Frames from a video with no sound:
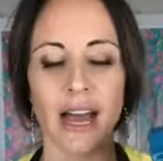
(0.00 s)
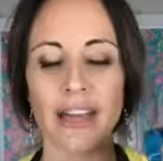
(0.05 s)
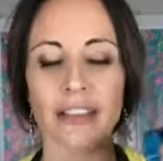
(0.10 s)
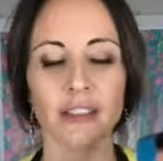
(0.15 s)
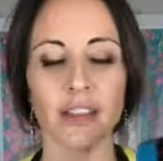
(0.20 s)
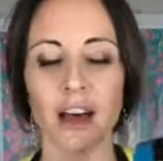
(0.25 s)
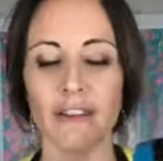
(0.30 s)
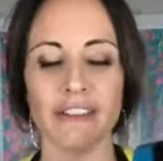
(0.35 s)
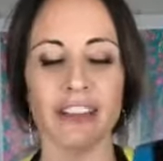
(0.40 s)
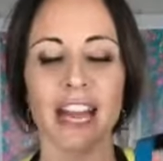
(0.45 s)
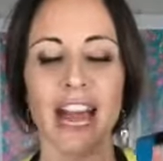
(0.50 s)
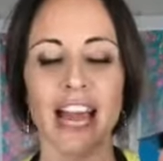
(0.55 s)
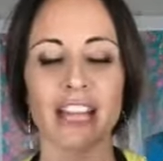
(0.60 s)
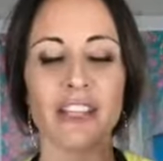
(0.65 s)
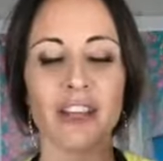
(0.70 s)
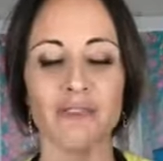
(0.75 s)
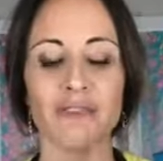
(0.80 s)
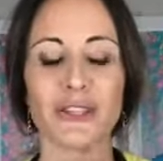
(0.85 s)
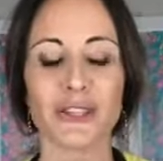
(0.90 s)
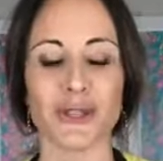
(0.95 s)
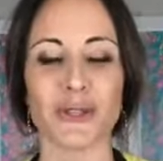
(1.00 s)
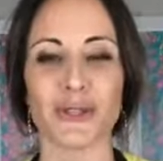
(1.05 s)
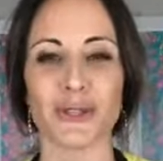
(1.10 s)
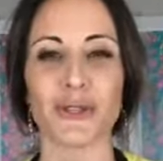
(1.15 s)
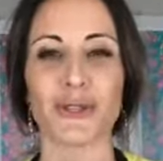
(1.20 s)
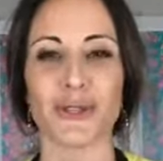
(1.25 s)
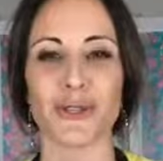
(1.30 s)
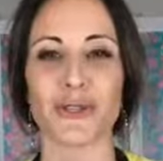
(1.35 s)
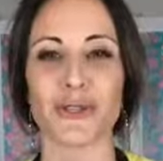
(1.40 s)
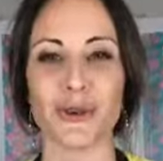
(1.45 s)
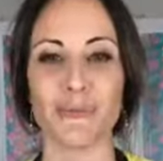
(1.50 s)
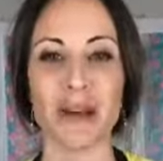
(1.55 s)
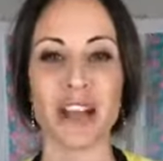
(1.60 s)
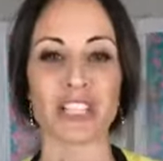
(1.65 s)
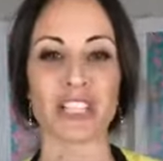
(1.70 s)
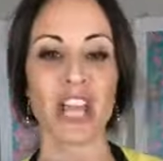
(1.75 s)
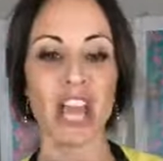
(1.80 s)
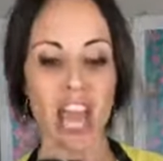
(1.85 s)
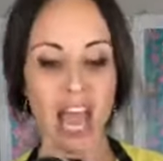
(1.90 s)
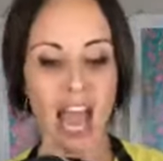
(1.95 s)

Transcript: love it. I love it so much.